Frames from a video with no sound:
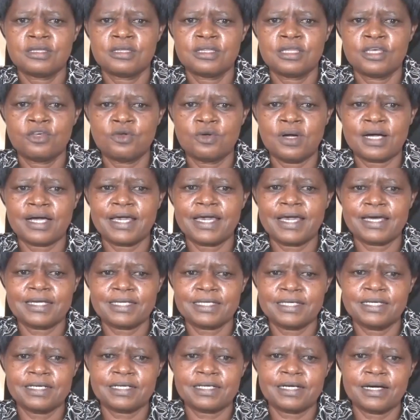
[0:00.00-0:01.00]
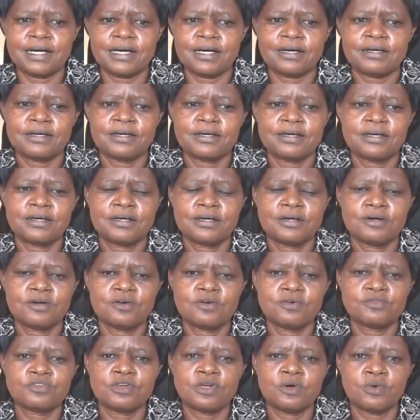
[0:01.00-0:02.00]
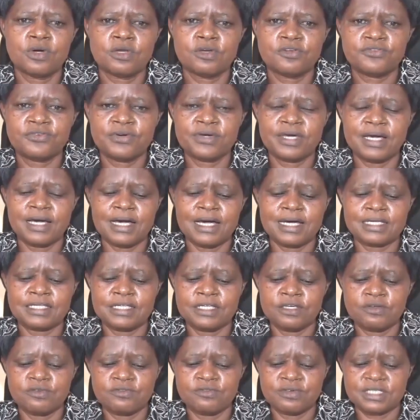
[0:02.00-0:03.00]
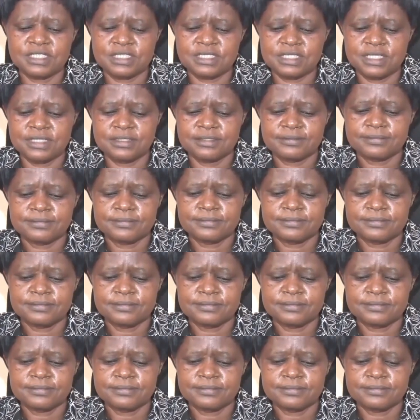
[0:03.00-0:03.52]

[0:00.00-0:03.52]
your caretaker of your welfare at the university.